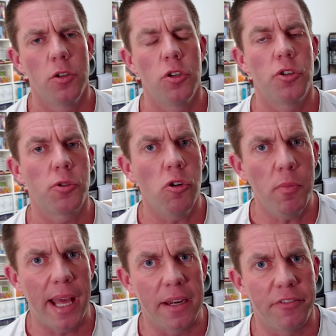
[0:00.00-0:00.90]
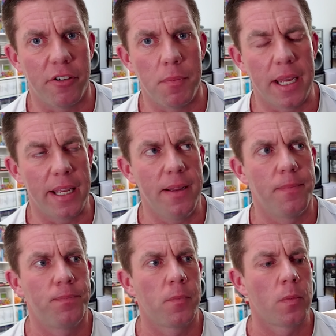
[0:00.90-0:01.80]
Stormland for me,
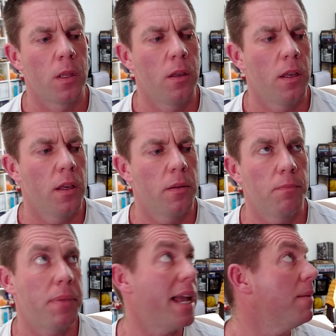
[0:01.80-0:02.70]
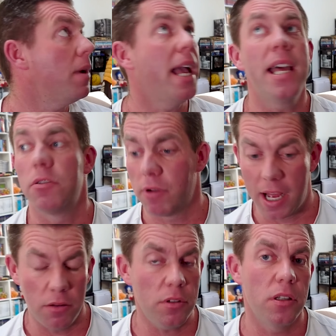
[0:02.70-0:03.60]
panning my head
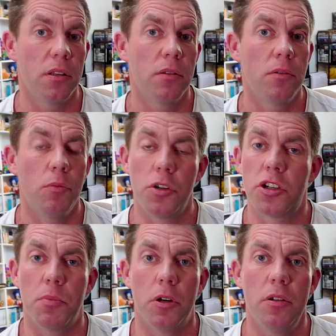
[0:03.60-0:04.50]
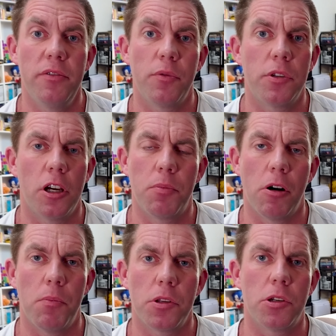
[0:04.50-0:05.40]
around was smooth, with no
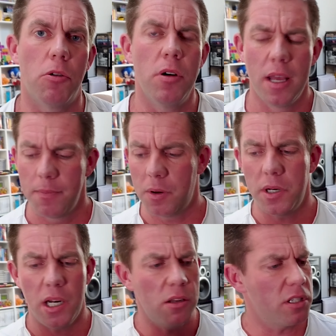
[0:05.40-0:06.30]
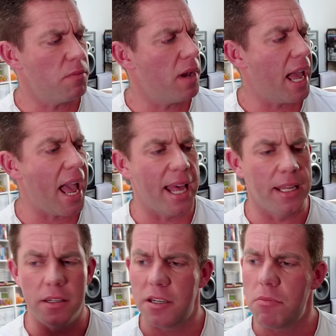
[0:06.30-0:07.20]
problem at all. But when I looked at my
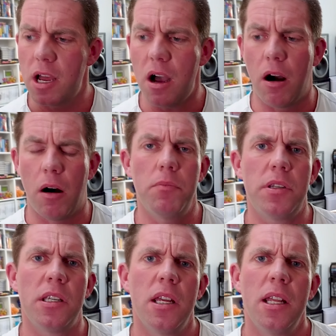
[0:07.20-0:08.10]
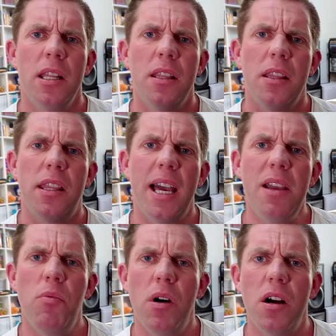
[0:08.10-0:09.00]
hands and my arms,
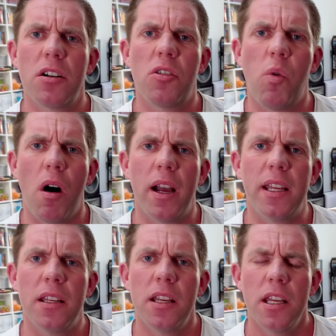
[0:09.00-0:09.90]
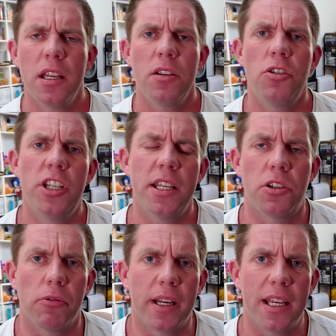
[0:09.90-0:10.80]
they were quite
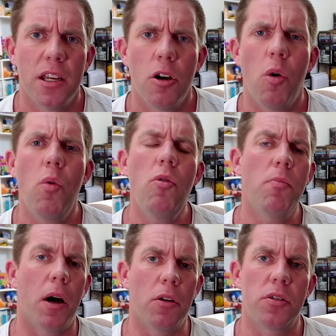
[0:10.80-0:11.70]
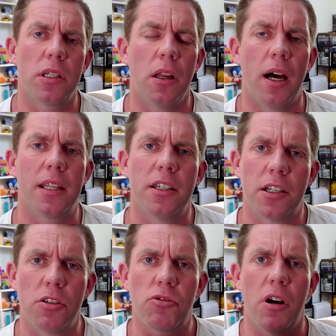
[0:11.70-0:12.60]
jittery, almost like the
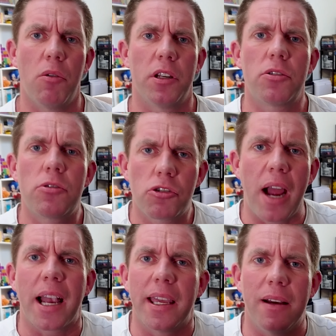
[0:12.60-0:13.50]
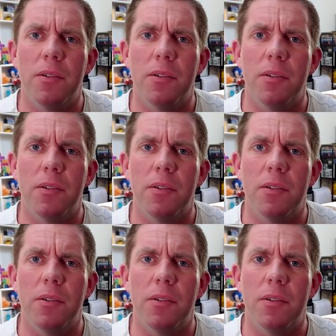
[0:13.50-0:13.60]
controller tracking